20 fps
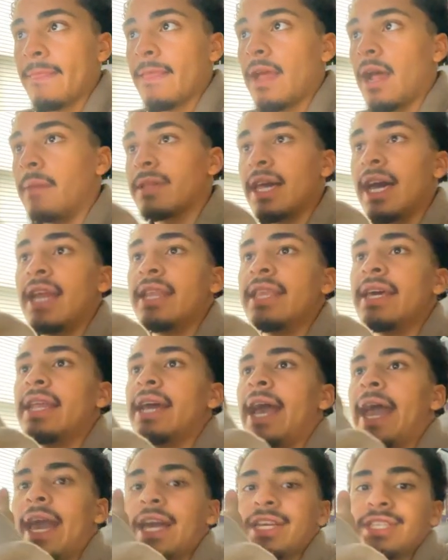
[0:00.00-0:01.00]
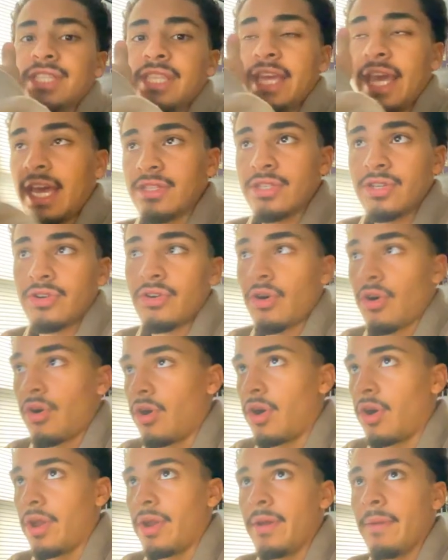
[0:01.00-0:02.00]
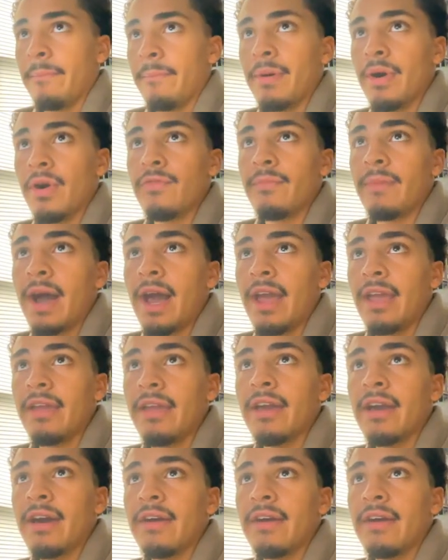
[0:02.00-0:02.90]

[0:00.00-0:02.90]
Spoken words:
I'm glad that I actually entered on both my